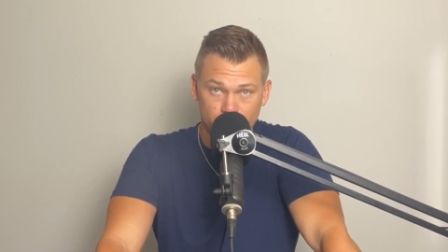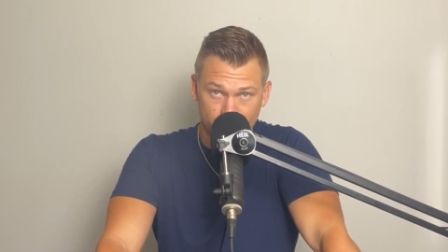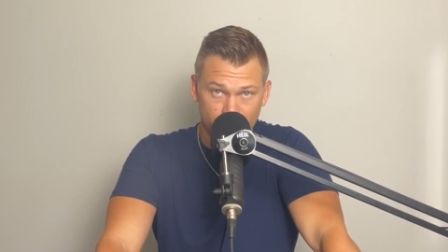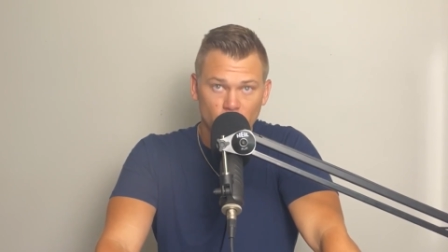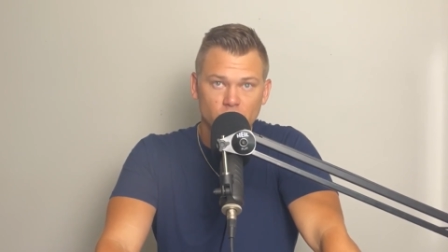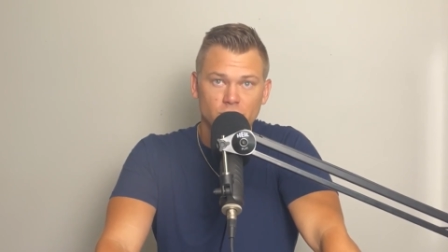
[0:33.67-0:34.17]

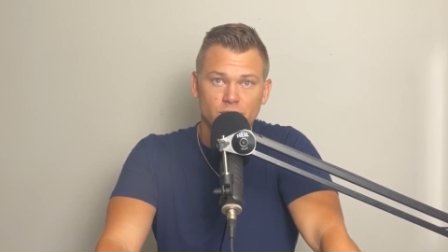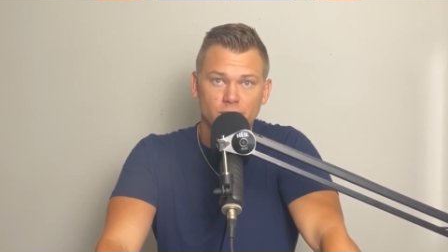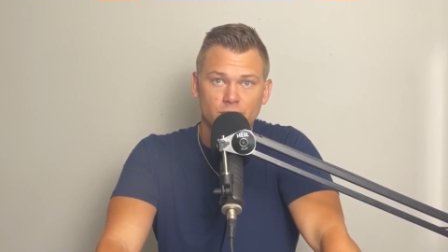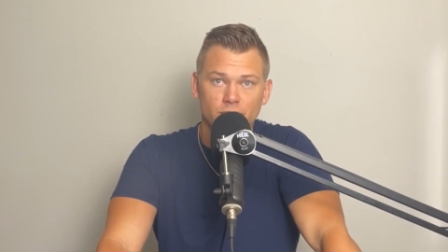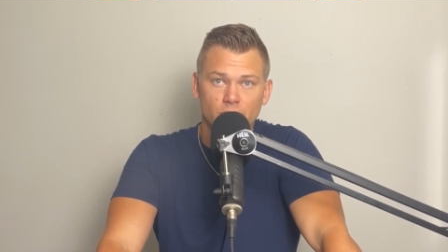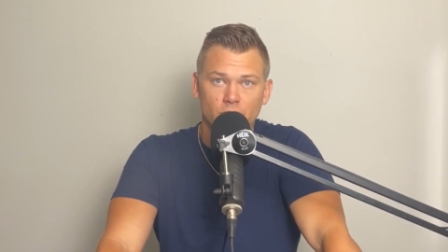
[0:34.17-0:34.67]
First,
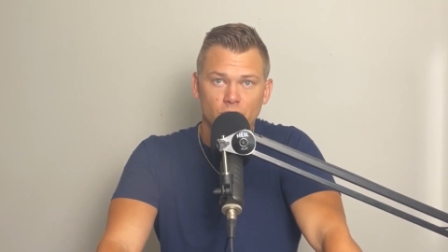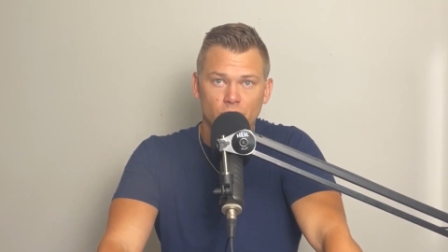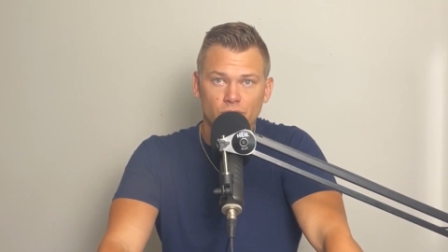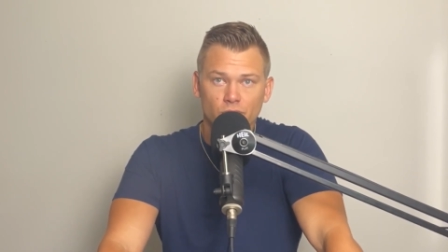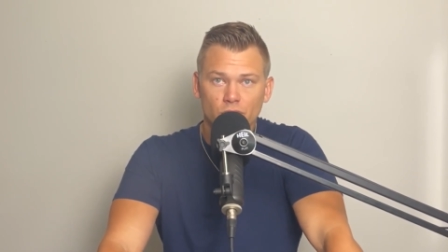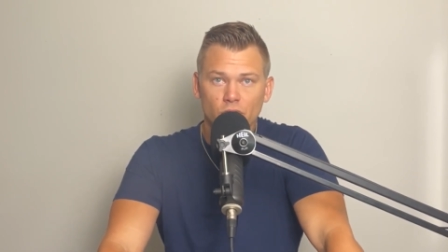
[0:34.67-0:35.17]

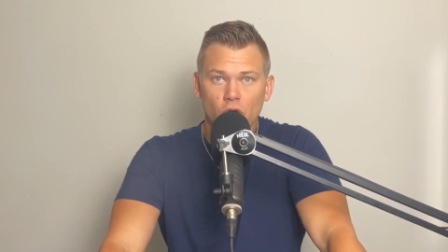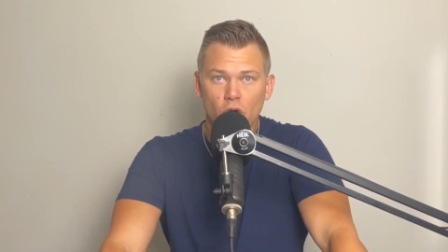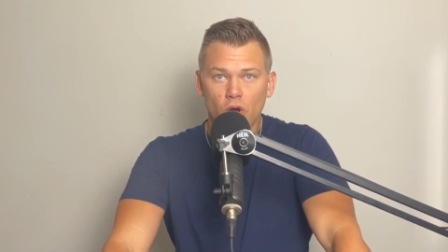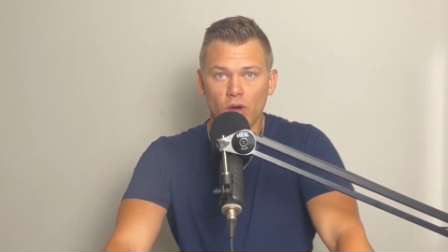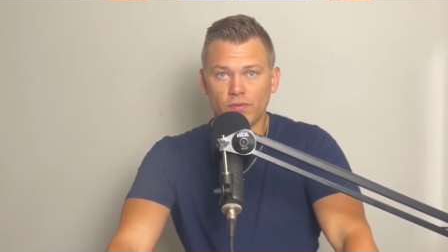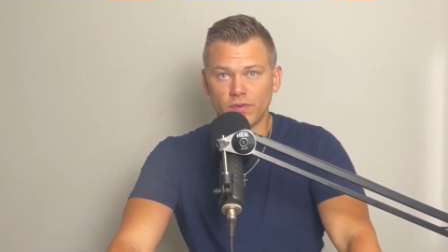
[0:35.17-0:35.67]
through the
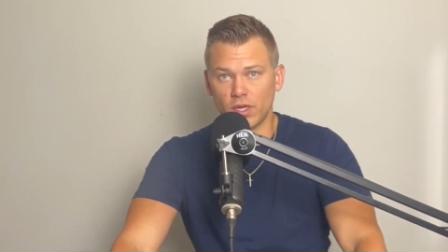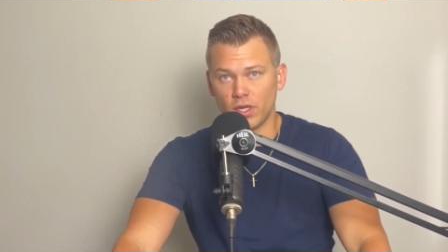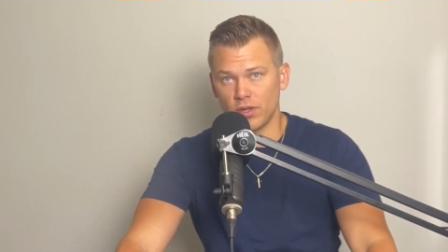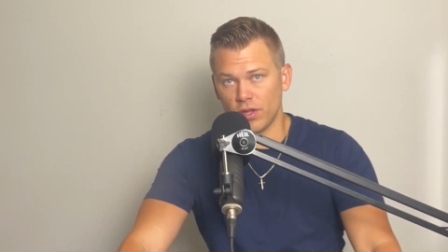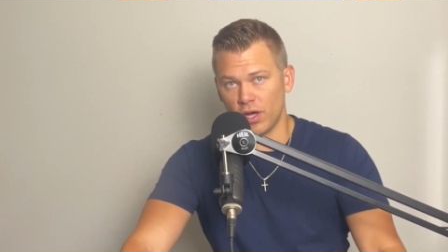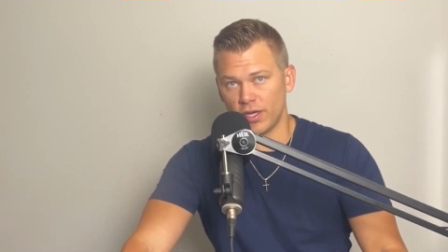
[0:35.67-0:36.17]
law of
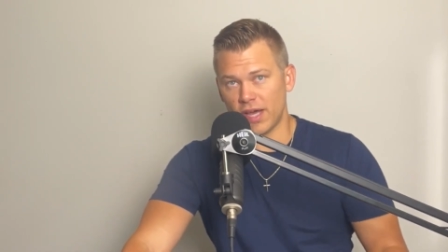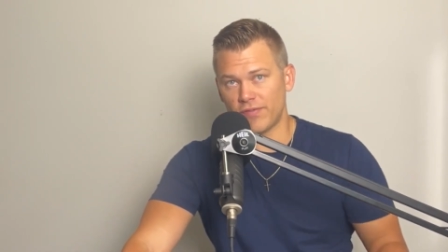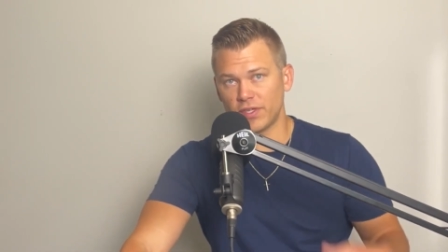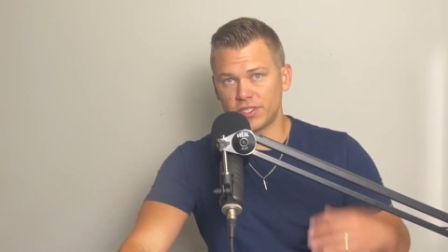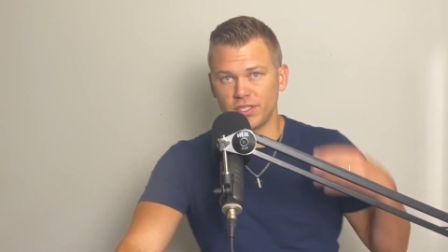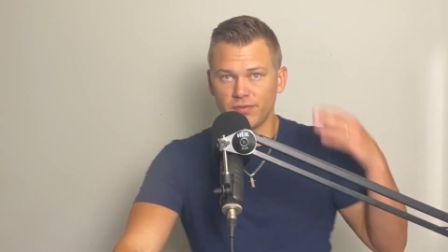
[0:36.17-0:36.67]
a
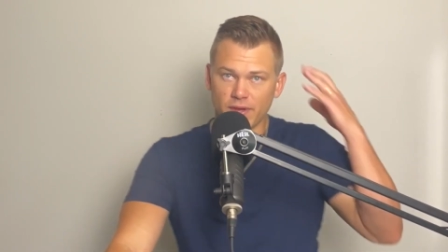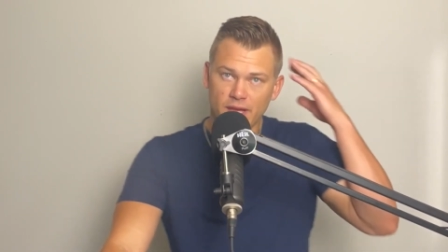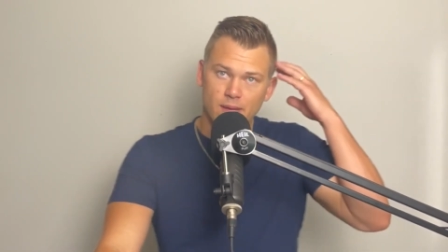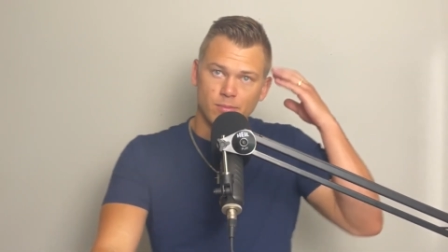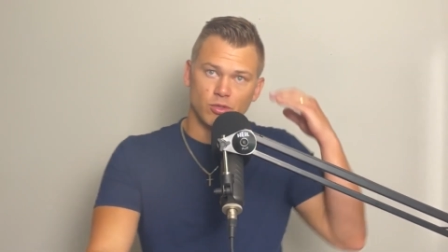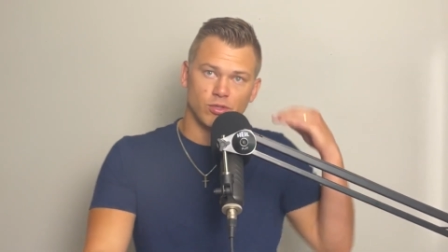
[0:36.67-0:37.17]
definite chief
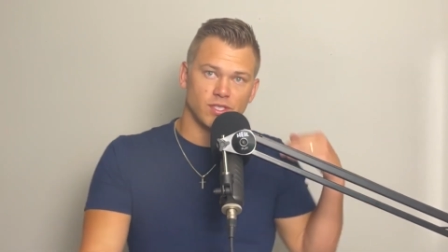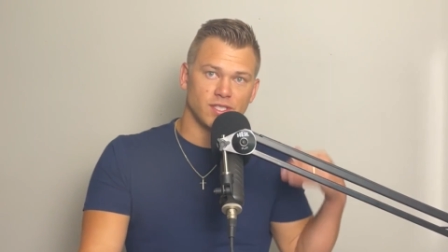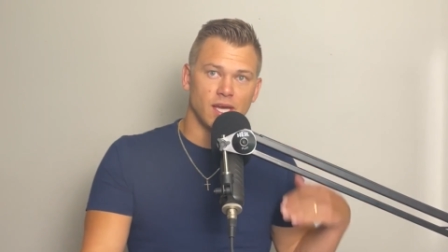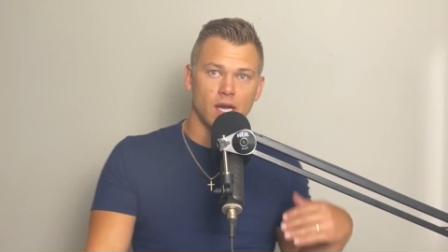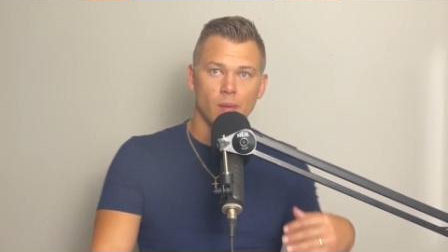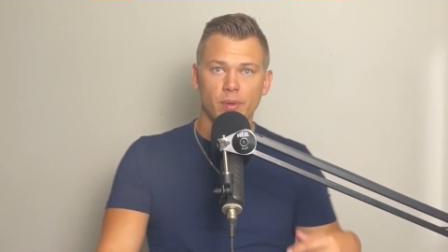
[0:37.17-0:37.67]
aim, you
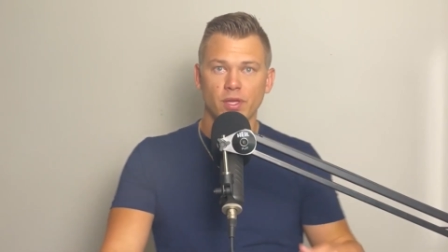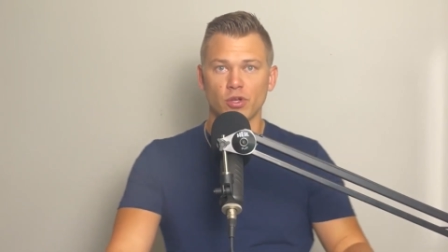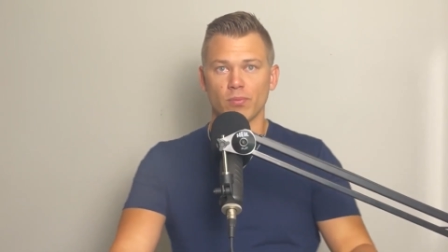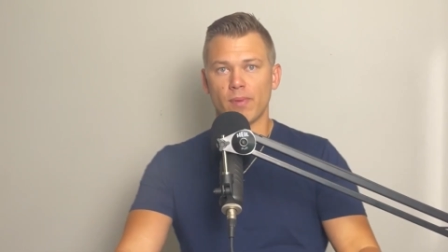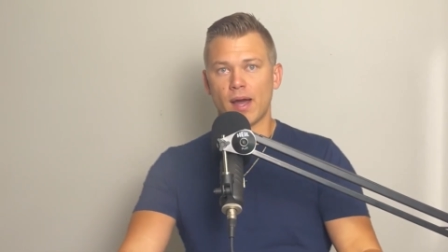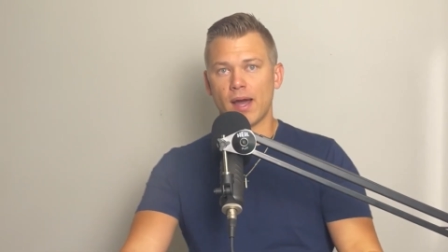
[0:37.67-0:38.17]
set up in your
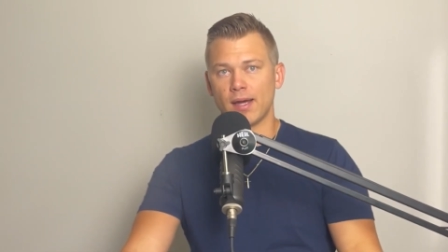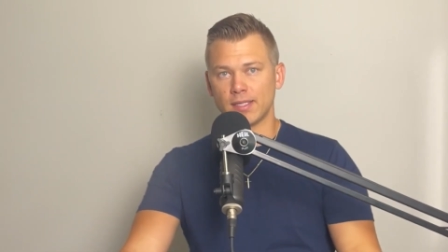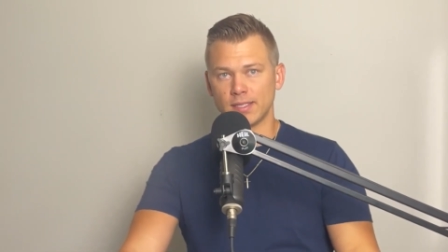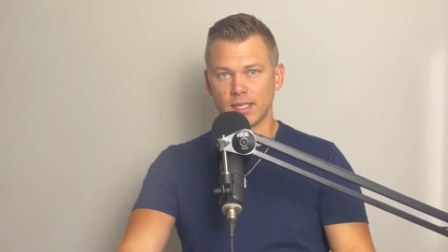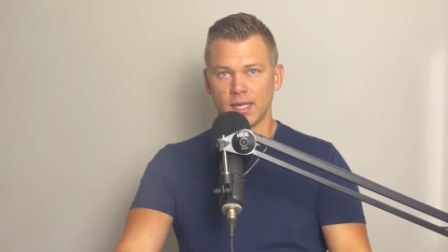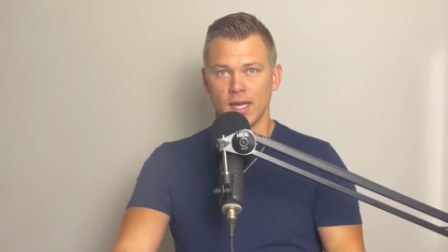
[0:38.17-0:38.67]

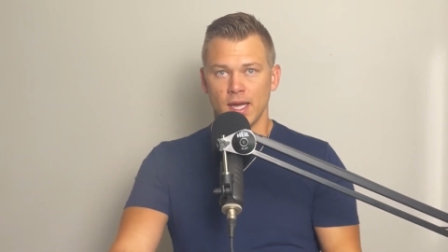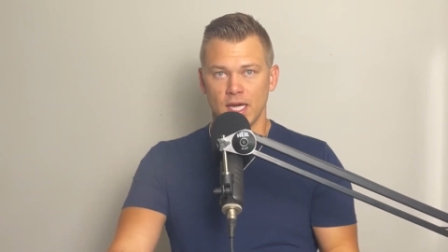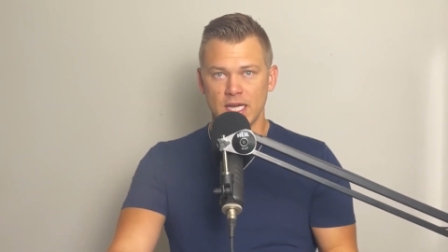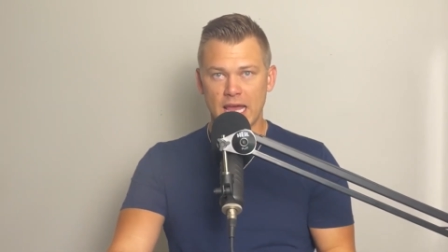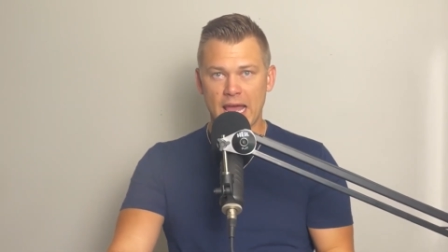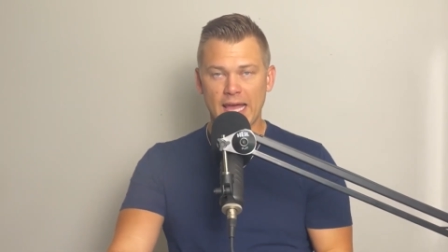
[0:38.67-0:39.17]
mind
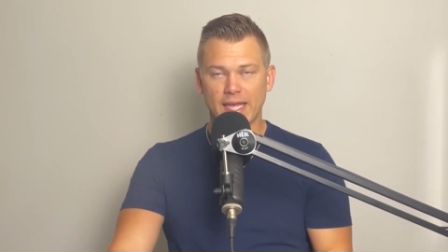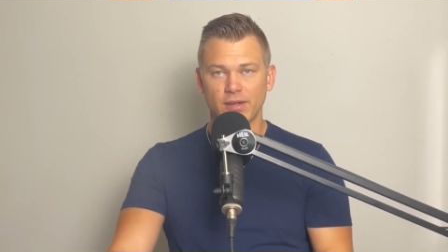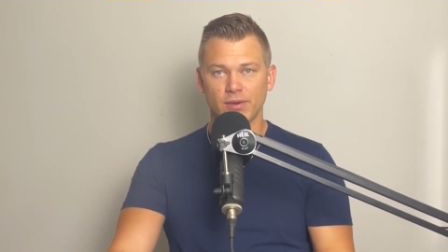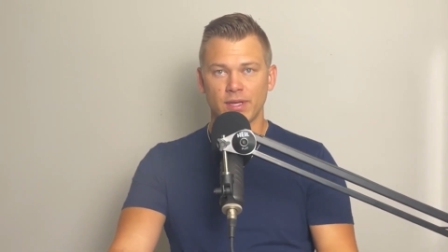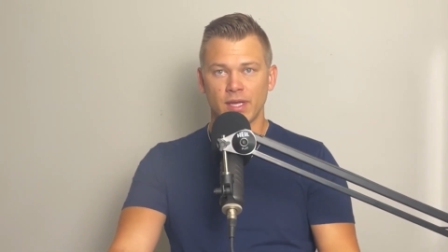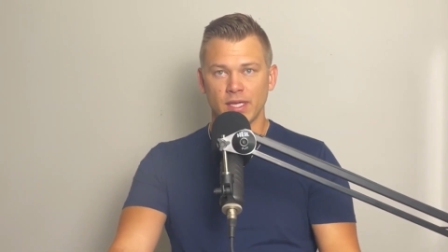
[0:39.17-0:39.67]
an
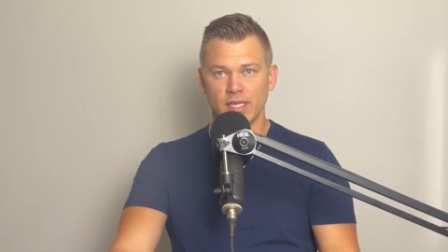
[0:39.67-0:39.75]
accurate,